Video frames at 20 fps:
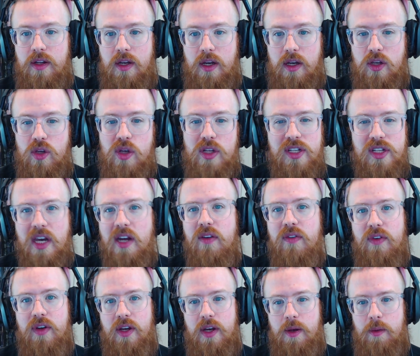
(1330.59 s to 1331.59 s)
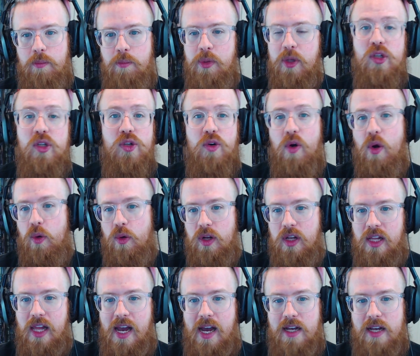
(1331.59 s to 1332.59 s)
It's kind of a build your own
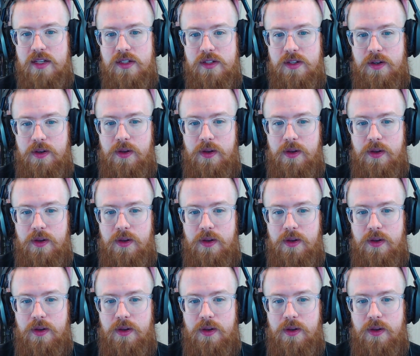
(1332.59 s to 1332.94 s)
class.